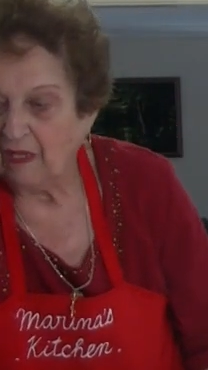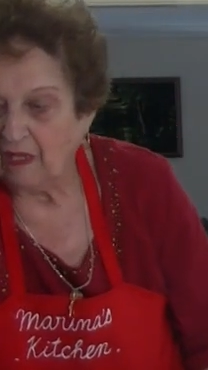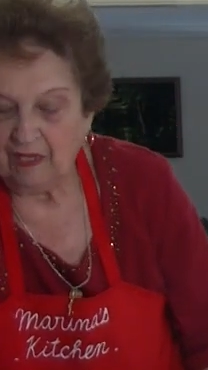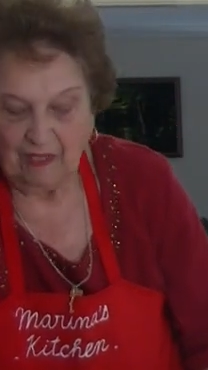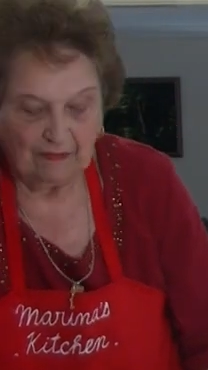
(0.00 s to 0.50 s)

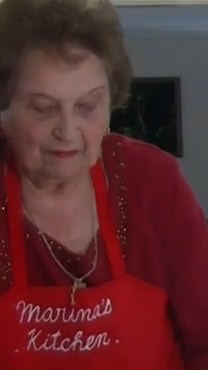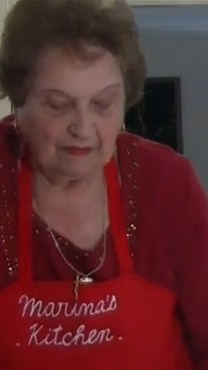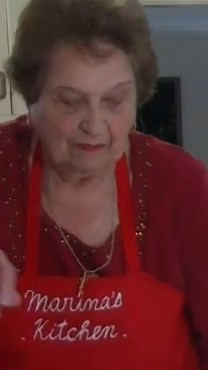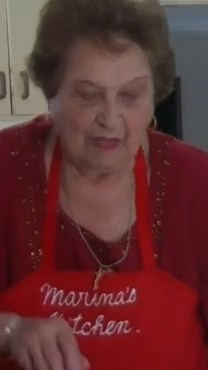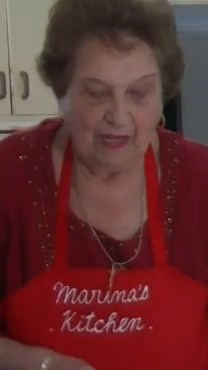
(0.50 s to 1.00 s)
Uh, um,
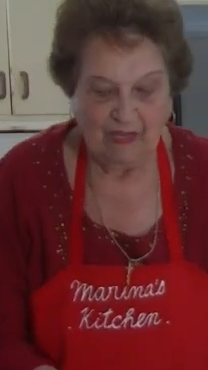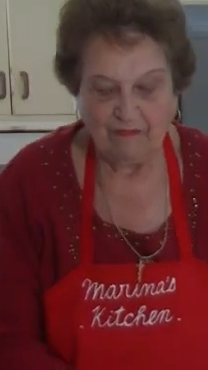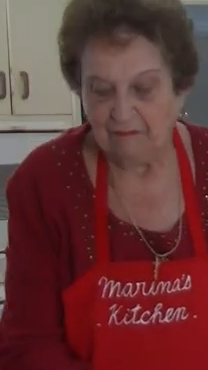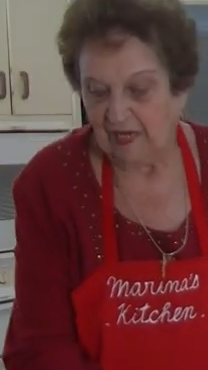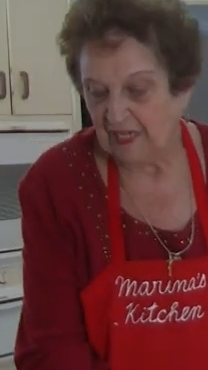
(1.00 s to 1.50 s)
I
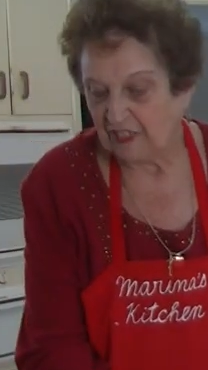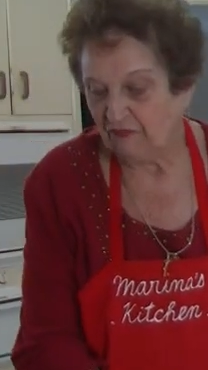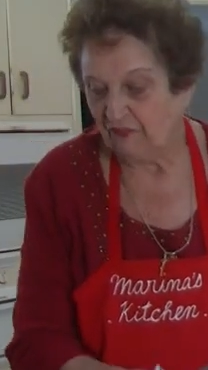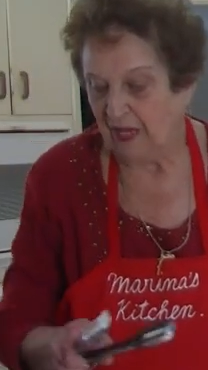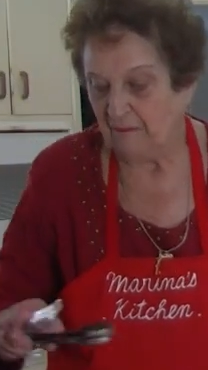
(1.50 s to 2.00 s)
have a large
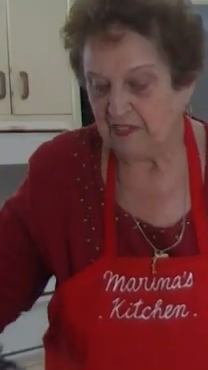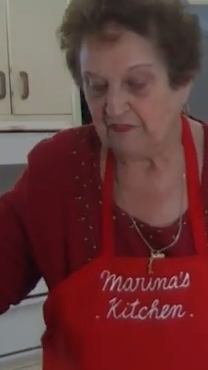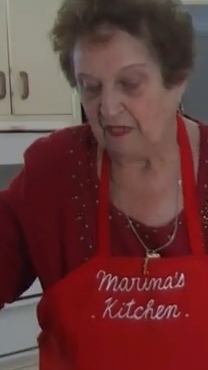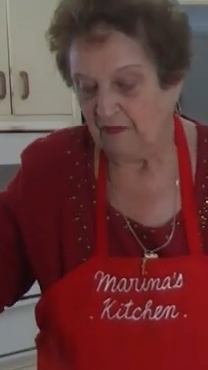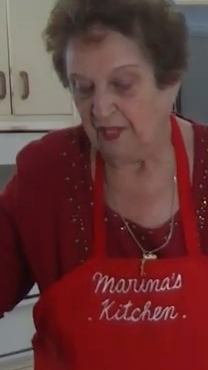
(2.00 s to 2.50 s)
family
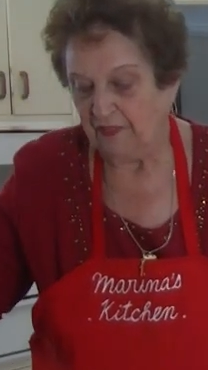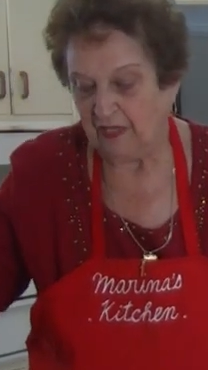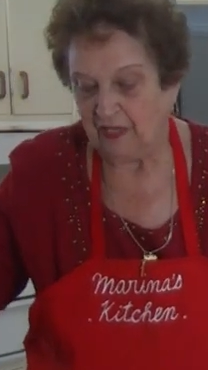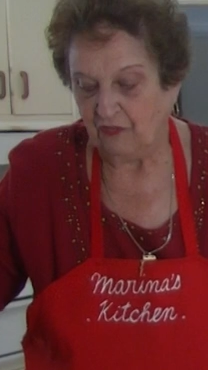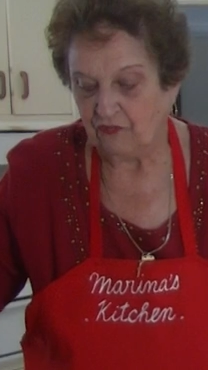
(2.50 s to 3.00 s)
so nothing
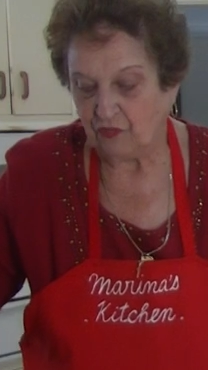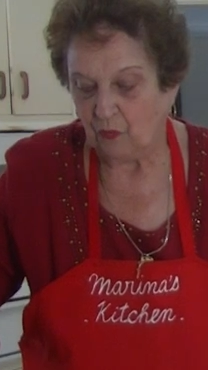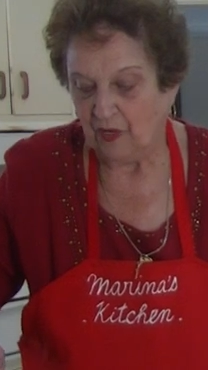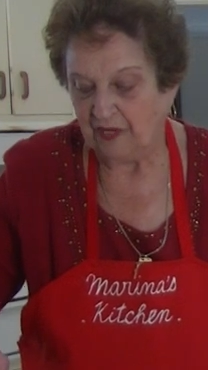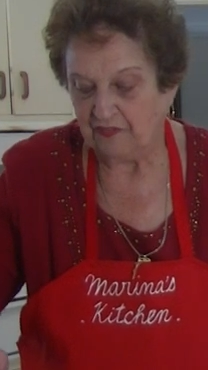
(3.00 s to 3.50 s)
goes to
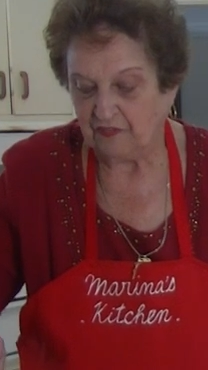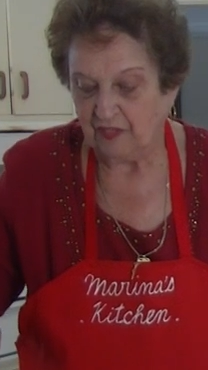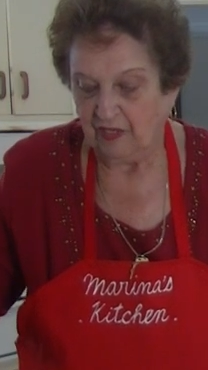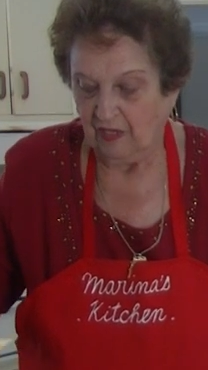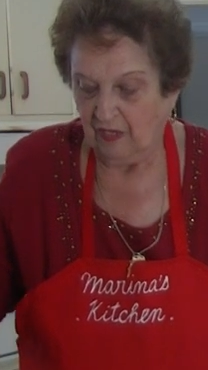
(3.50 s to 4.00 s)
waste.
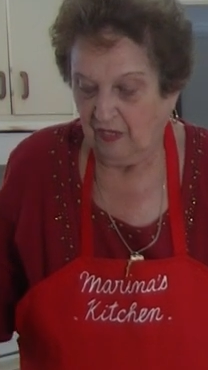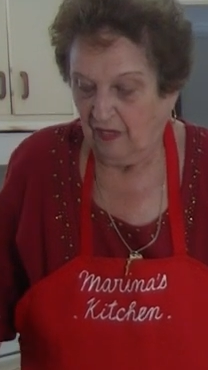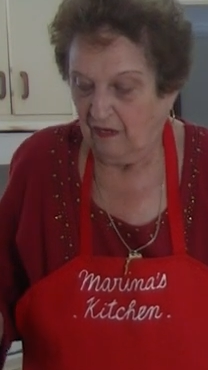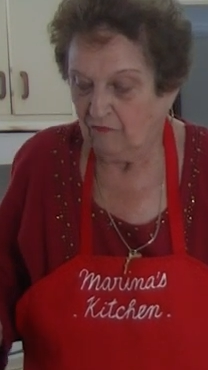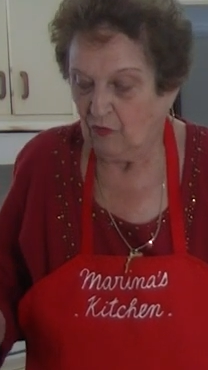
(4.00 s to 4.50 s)

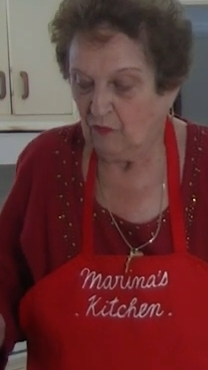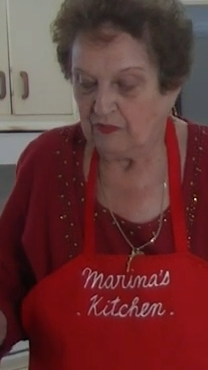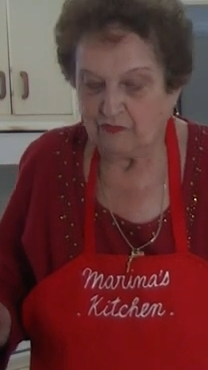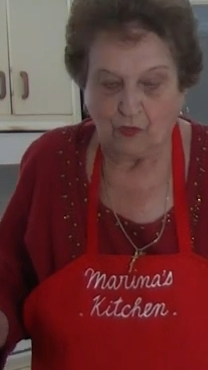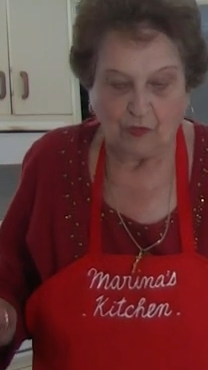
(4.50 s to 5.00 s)
I'm
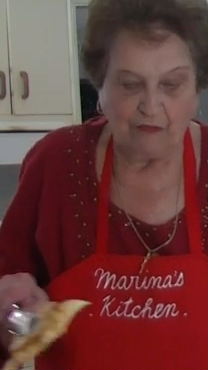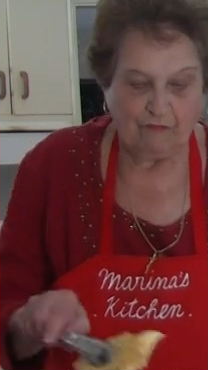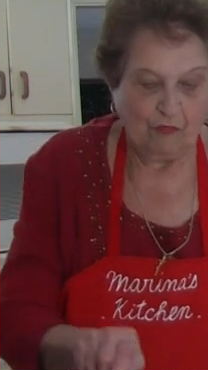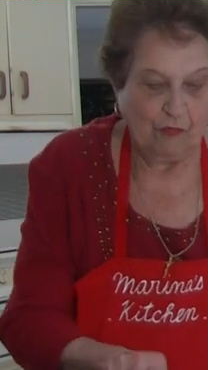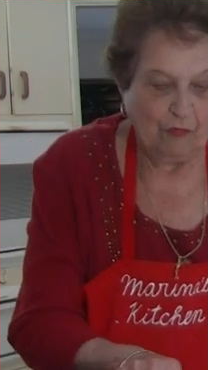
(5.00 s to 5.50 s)
always cooking
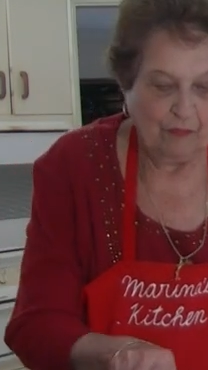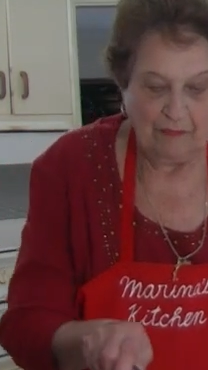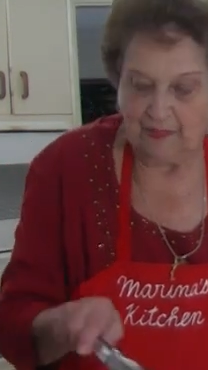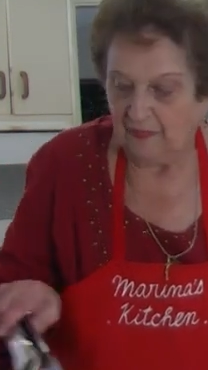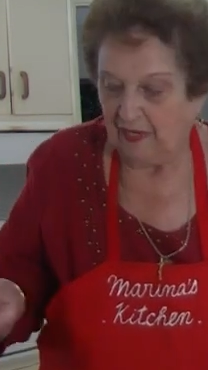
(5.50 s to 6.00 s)
for them
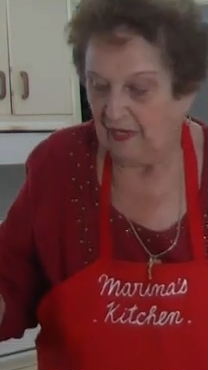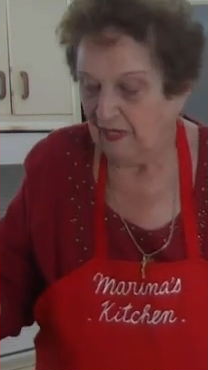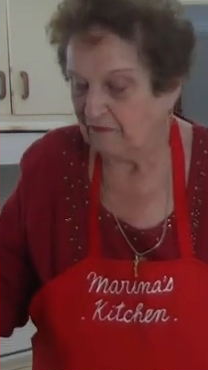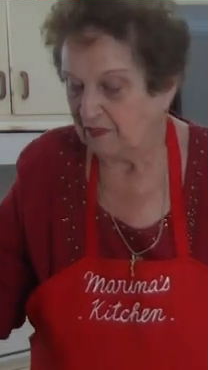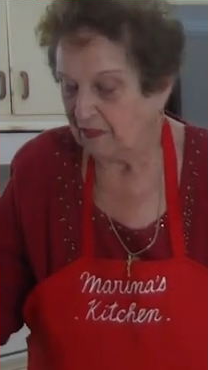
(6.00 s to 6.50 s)
and they
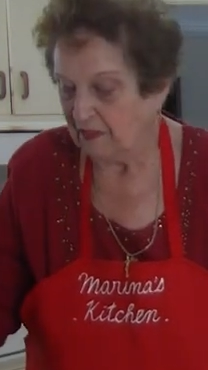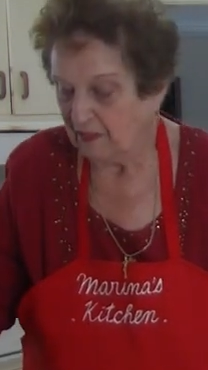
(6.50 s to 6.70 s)
love it.